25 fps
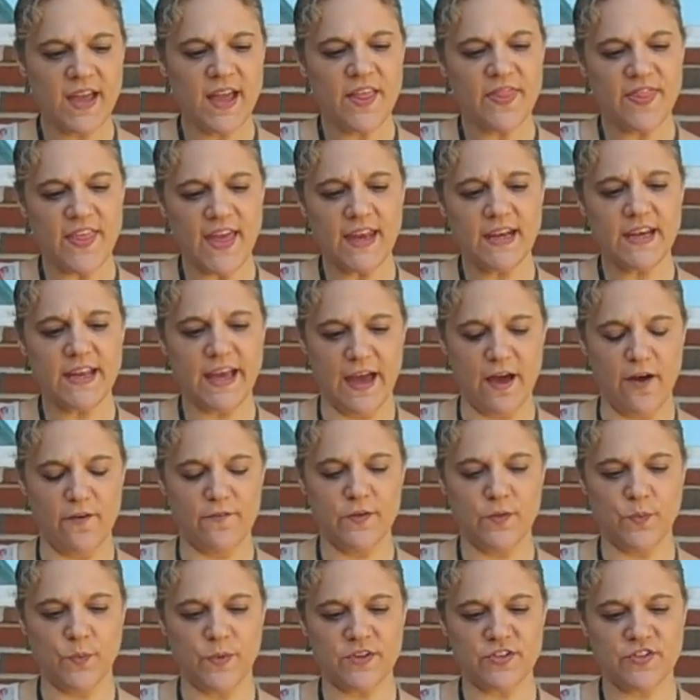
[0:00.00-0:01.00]
Then
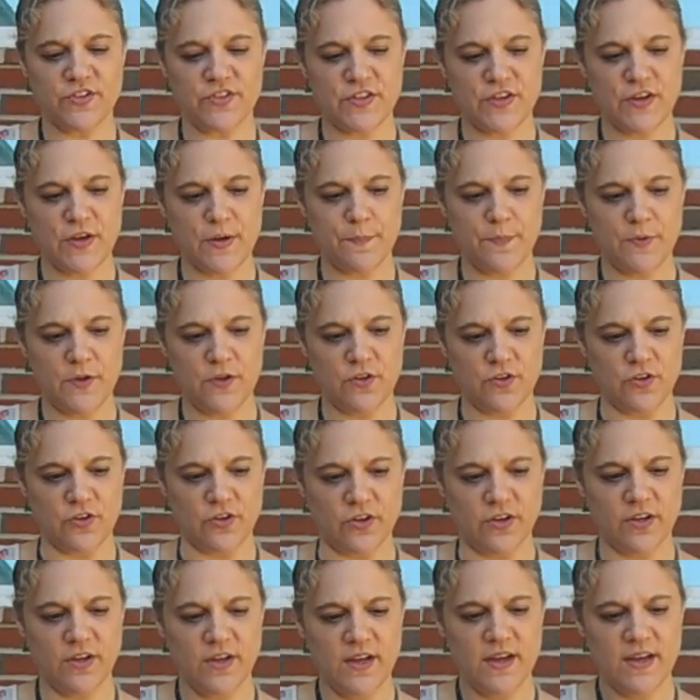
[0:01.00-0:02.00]
Calvin went to the
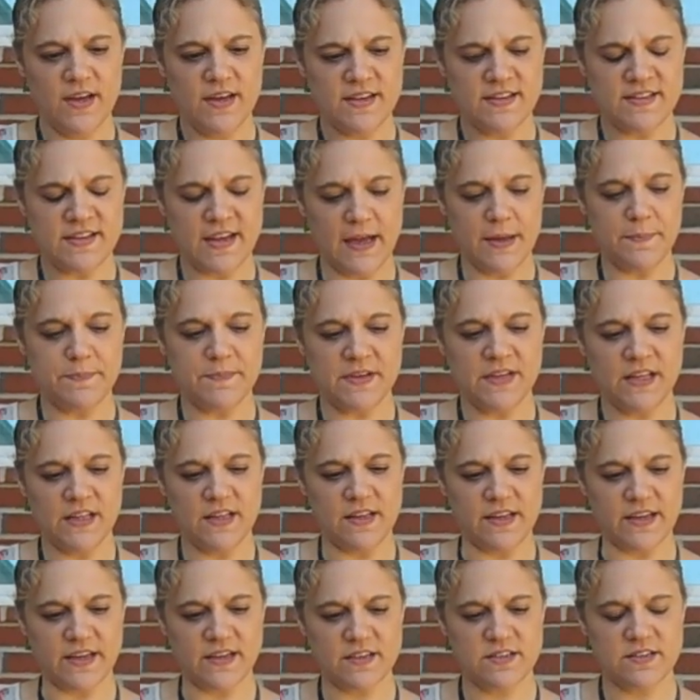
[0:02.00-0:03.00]
computer, typed and
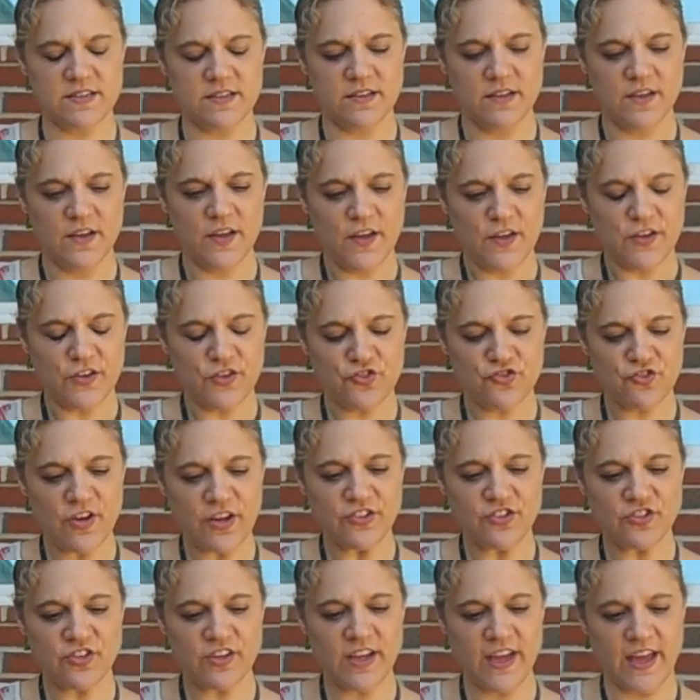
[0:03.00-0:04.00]
clicked,
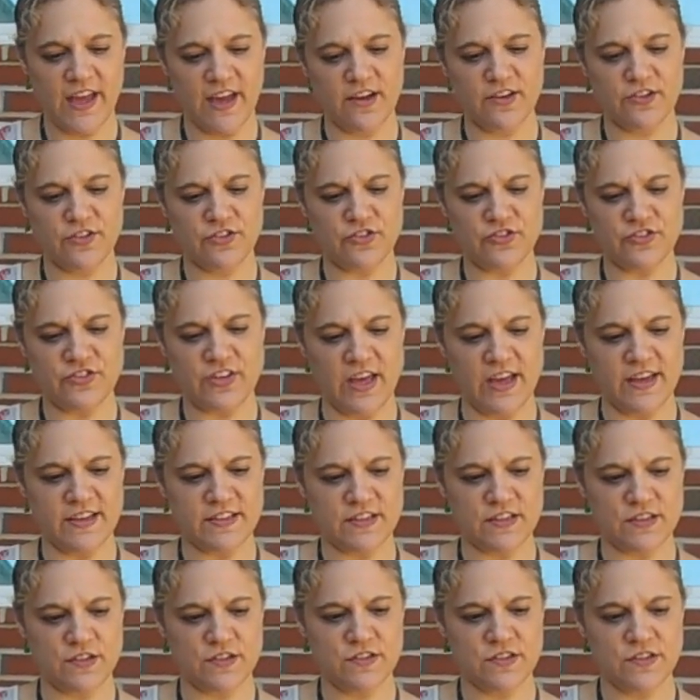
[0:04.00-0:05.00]
"Stretching
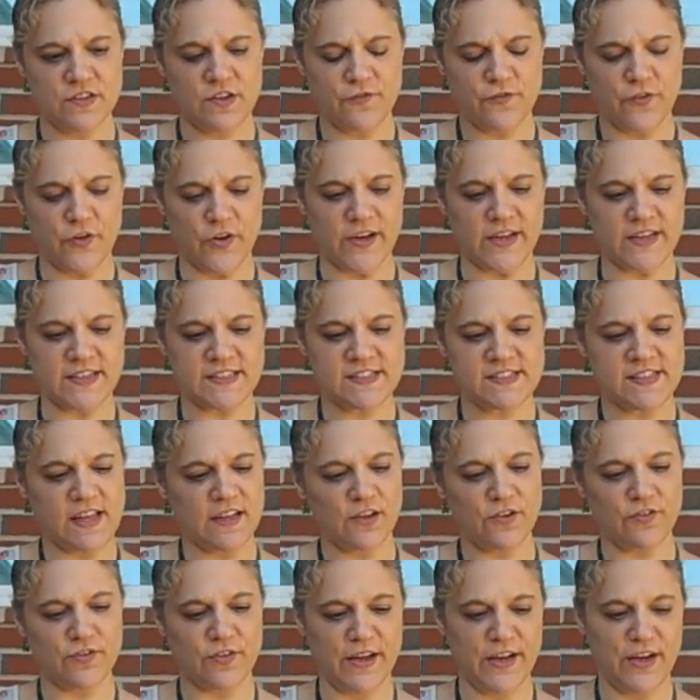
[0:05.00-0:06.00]
exercises for
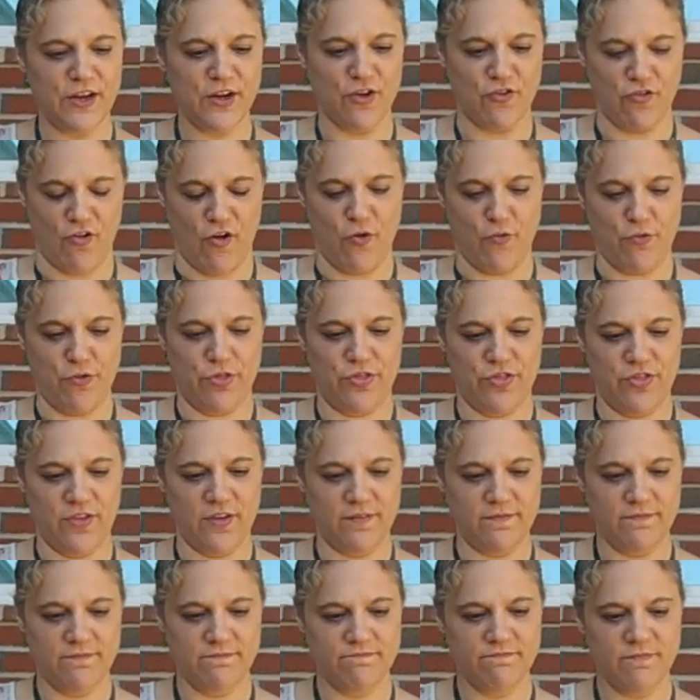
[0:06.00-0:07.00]
accelerated growth,"
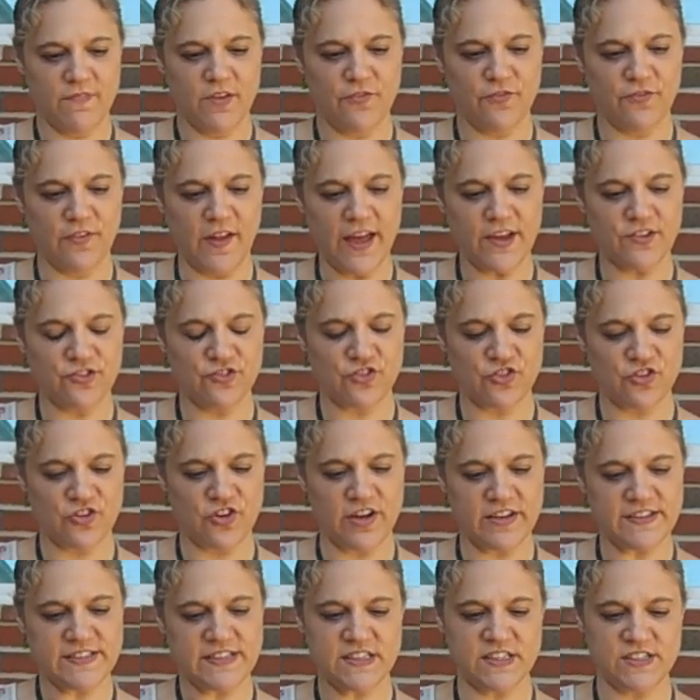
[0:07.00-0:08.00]
flashed
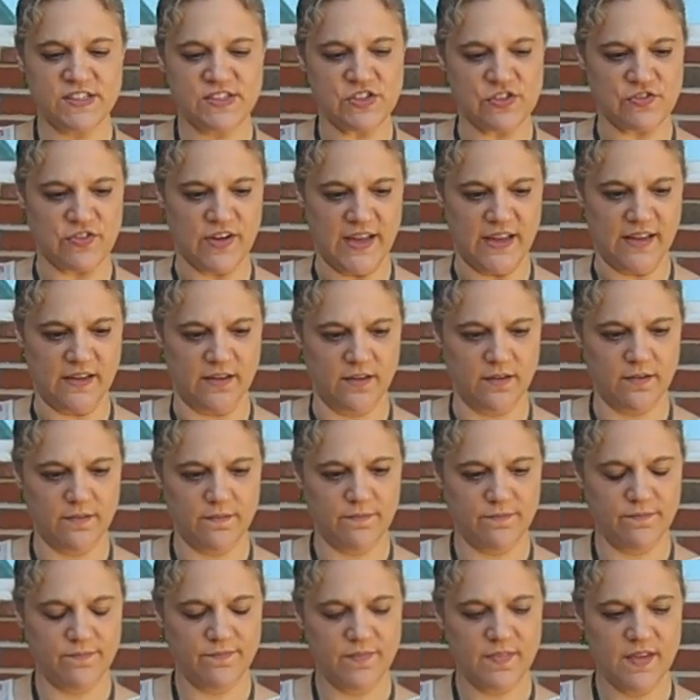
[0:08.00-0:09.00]
across the screen.
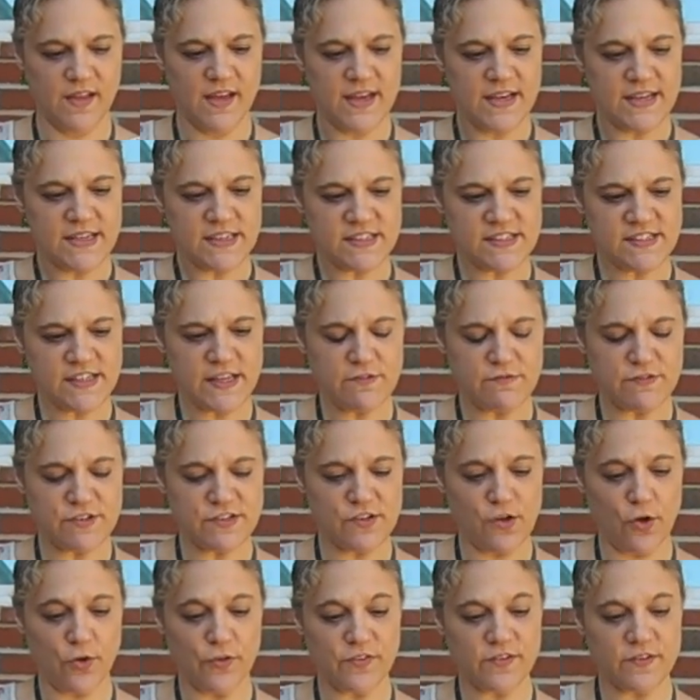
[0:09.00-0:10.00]
"See
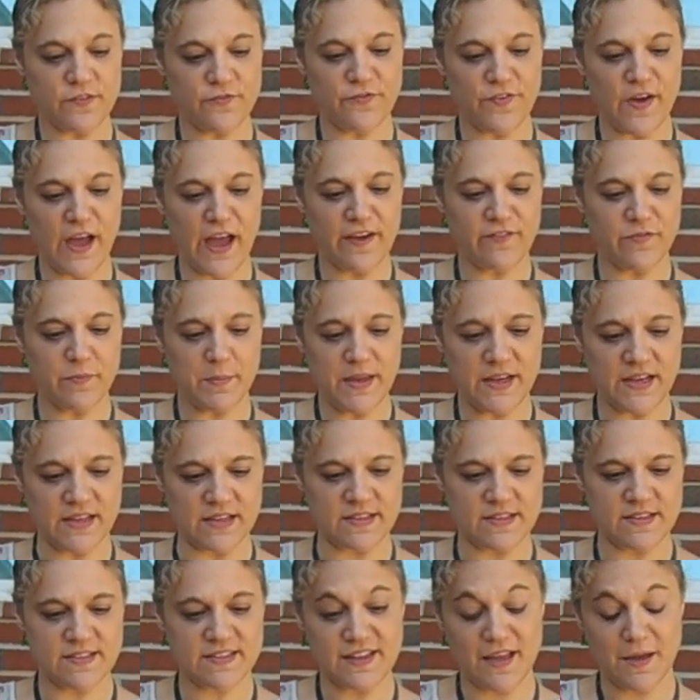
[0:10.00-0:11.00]
results in 5
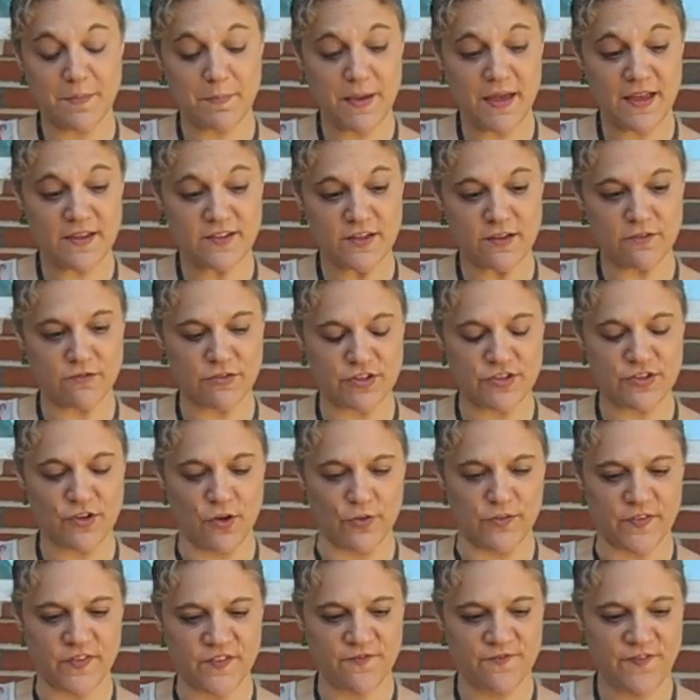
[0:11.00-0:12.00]
minutes. Amazing
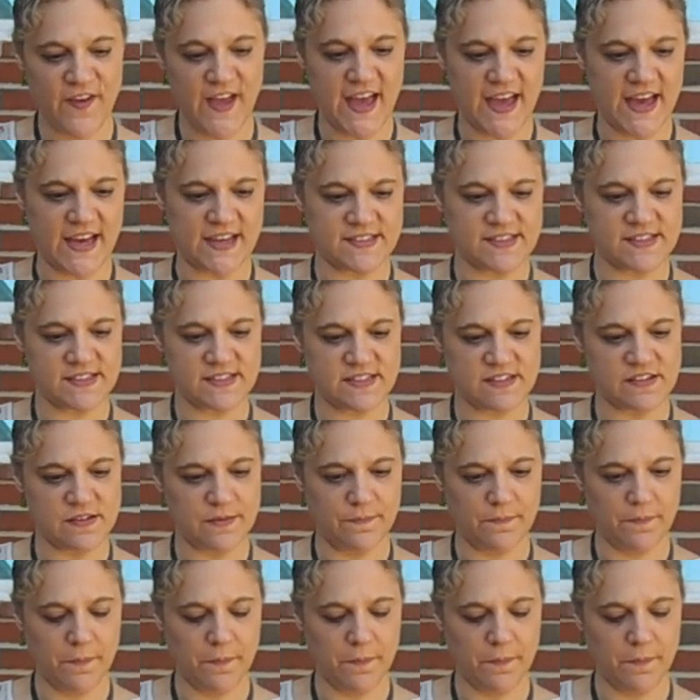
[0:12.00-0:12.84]
results, fast."